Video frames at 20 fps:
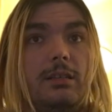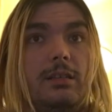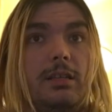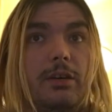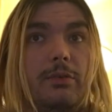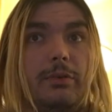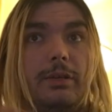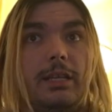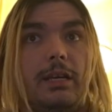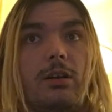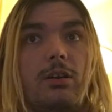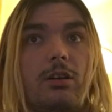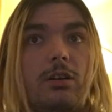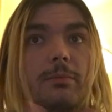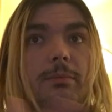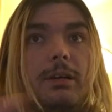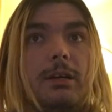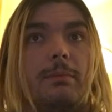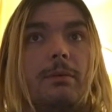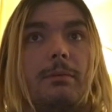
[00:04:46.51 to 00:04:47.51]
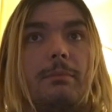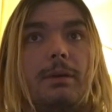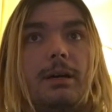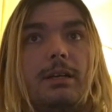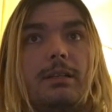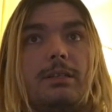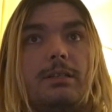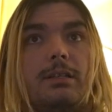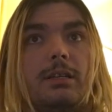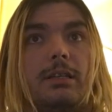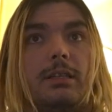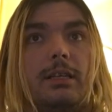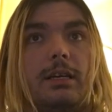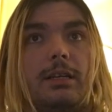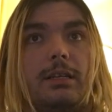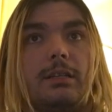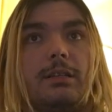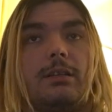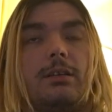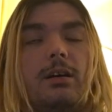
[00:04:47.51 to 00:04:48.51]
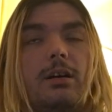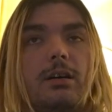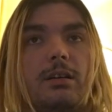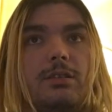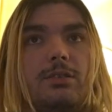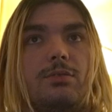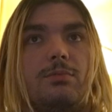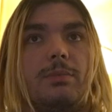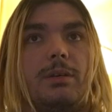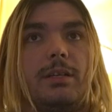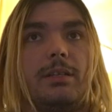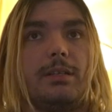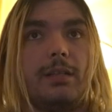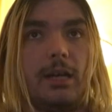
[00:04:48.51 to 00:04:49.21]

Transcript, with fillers: and when that hurt me in my mindset, that caused me to